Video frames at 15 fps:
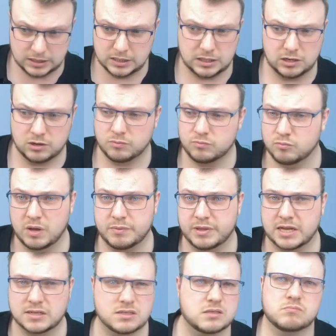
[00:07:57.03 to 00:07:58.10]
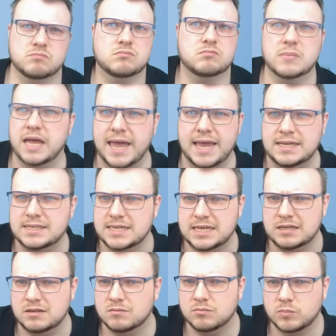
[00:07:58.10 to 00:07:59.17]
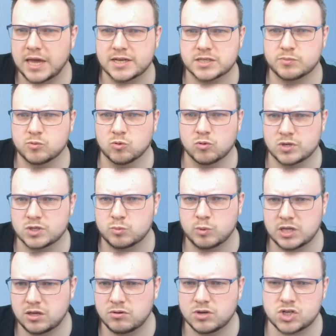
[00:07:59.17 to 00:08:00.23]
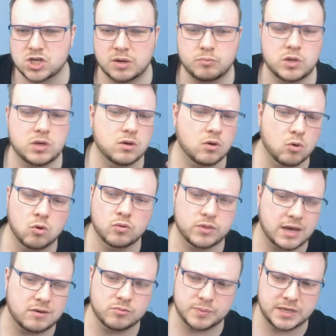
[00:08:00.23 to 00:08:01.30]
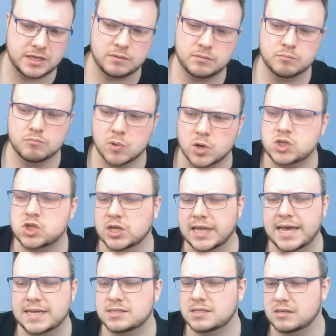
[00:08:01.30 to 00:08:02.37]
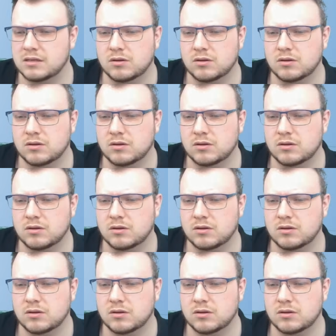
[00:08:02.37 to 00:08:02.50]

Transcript: You know, maybe that's 18 Chaos Marauders with a unit champion, or that would be much less,